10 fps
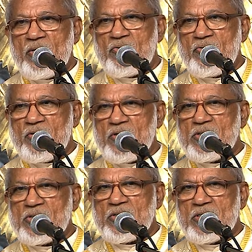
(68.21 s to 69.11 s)
the
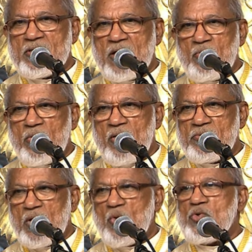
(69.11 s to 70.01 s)
first temple
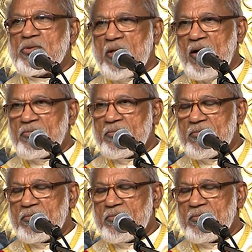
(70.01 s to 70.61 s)
of Jerusalem,